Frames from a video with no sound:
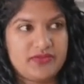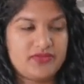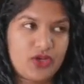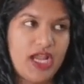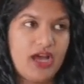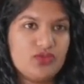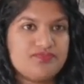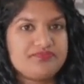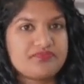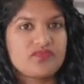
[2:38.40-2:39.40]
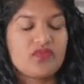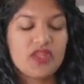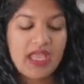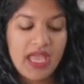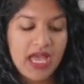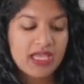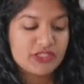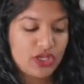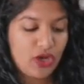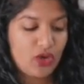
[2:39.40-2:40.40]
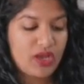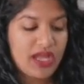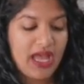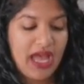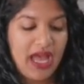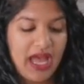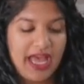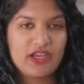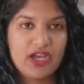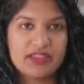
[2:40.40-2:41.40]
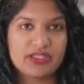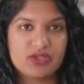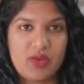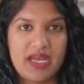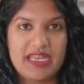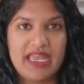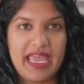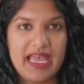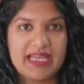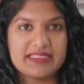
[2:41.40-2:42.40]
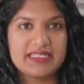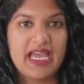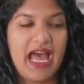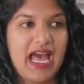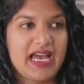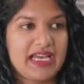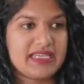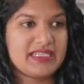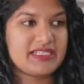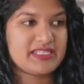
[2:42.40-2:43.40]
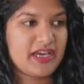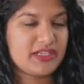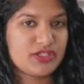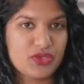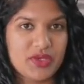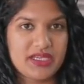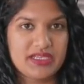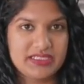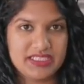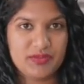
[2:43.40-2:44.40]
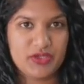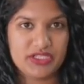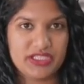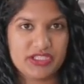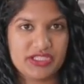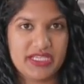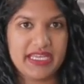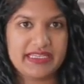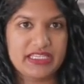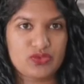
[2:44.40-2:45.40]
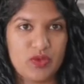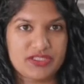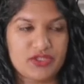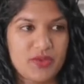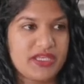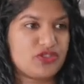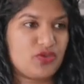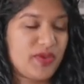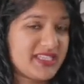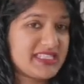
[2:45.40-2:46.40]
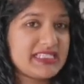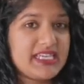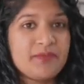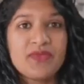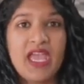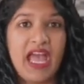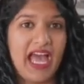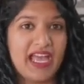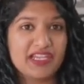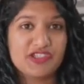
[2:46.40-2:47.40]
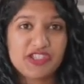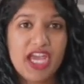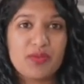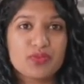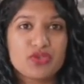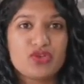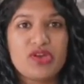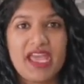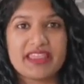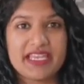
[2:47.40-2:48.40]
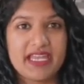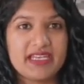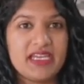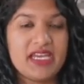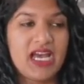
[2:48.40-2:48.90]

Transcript: for now. So I got this one and I started doing deep conditioning at least once a week. So basically I shampoo and then